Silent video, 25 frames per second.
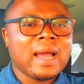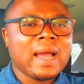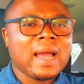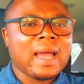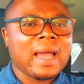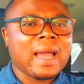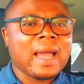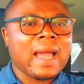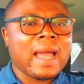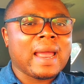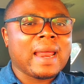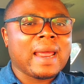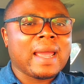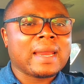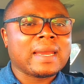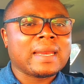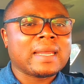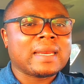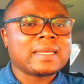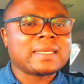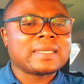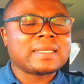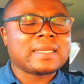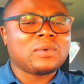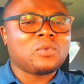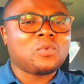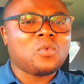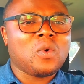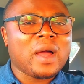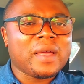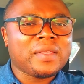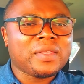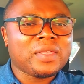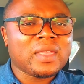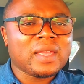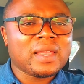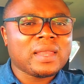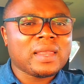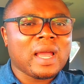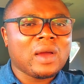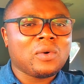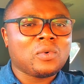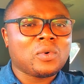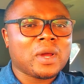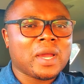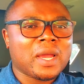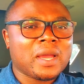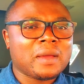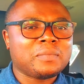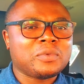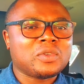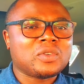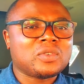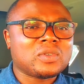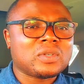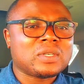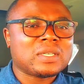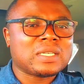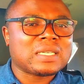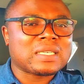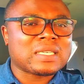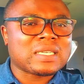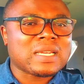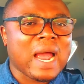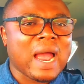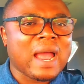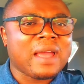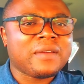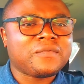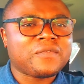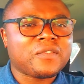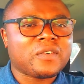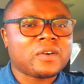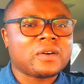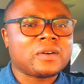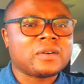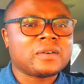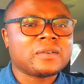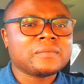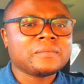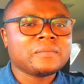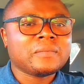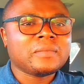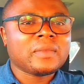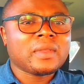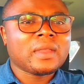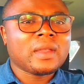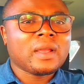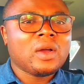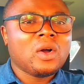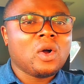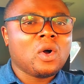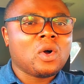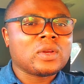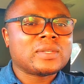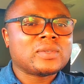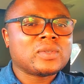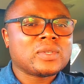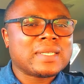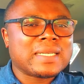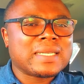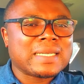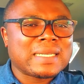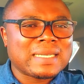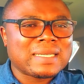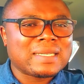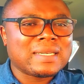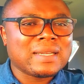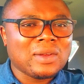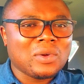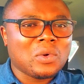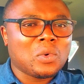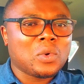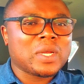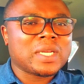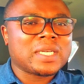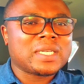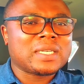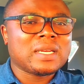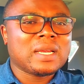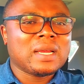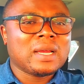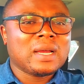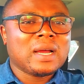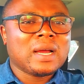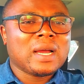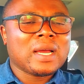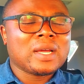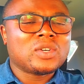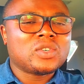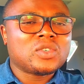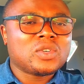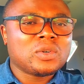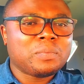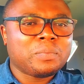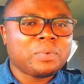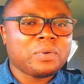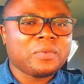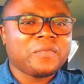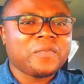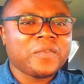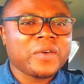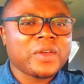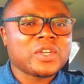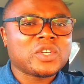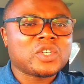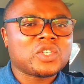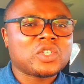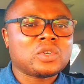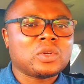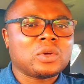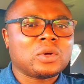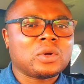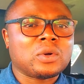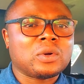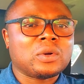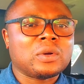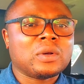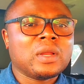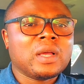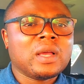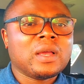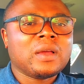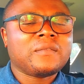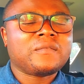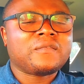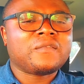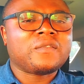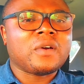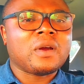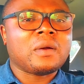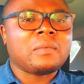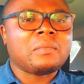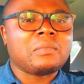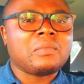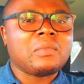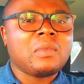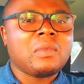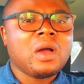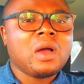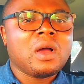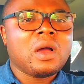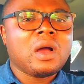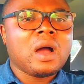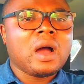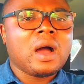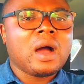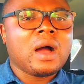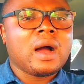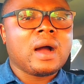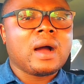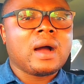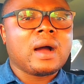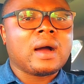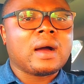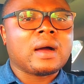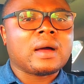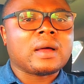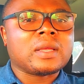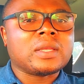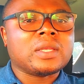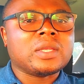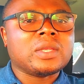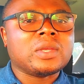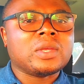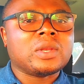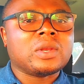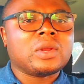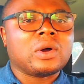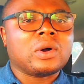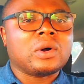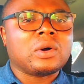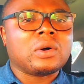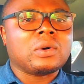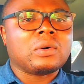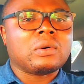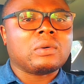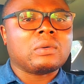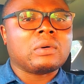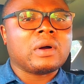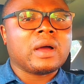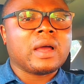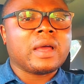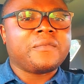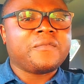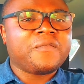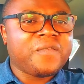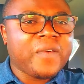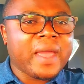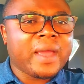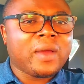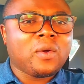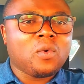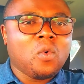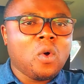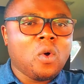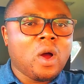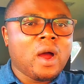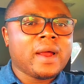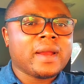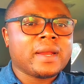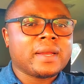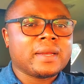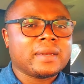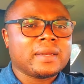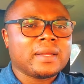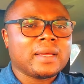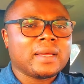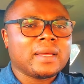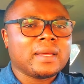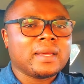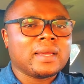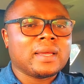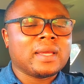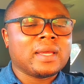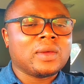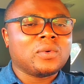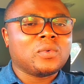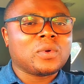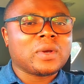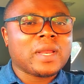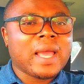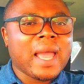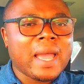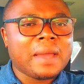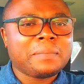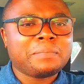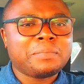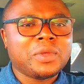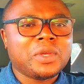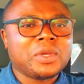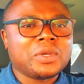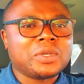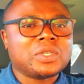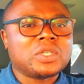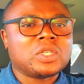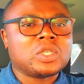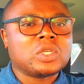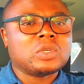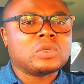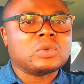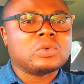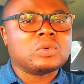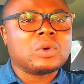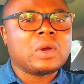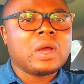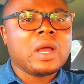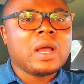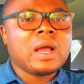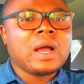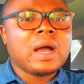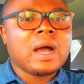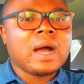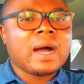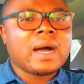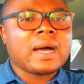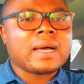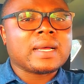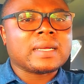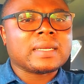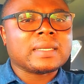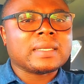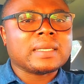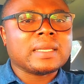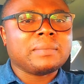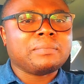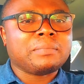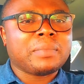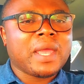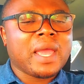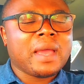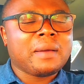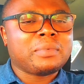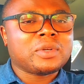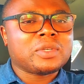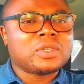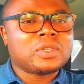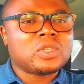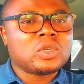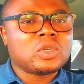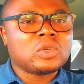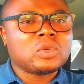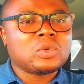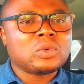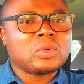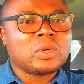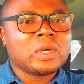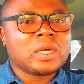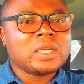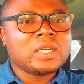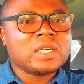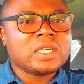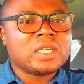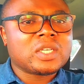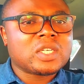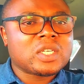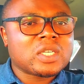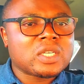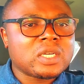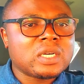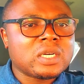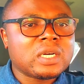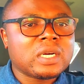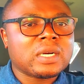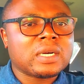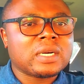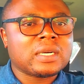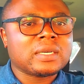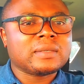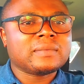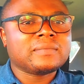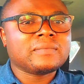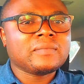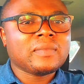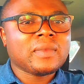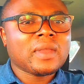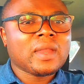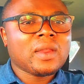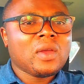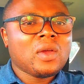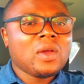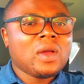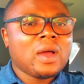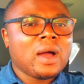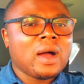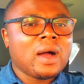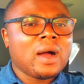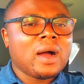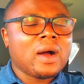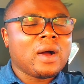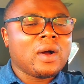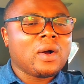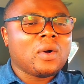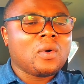And it is the one thing that will help you to decipher or to distinguish a true professional from a fake one. It would help you to be able to discern uh,